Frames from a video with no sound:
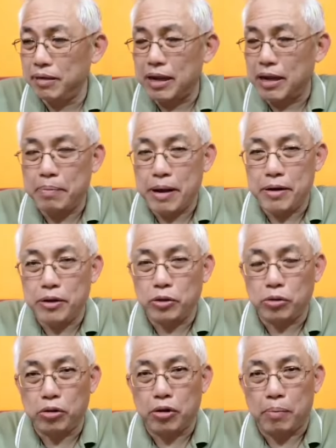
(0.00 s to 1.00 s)
Their
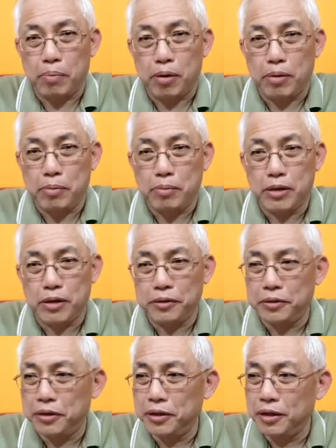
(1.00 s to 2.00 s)
parents also got problem
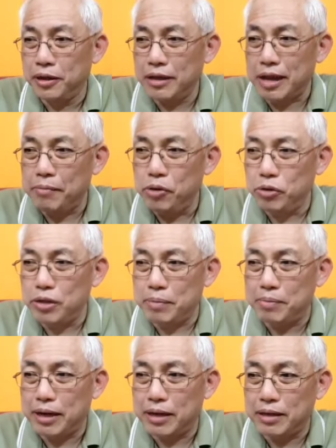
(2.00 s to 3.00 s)
because they've used
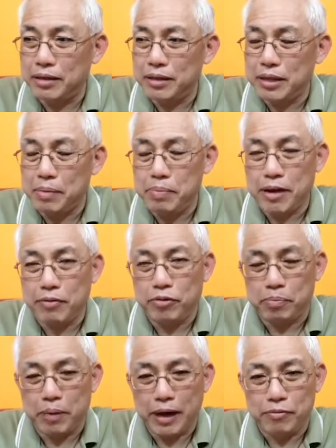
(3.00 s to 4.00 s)
up their CPF
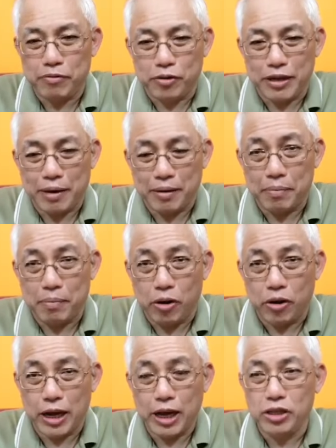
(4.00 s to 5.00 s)
to pay for their
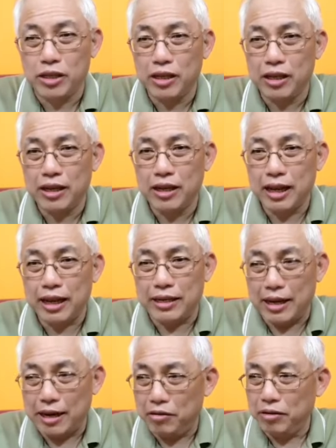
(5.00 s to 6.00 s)
mortgage,
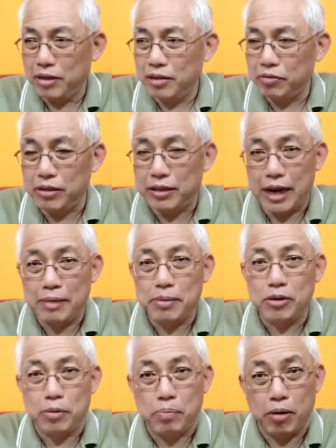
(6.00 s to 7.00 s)
and now
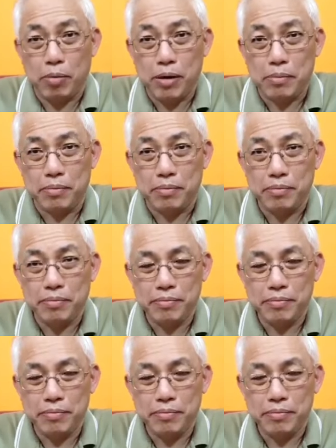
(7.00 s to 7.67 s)
retirement got problem.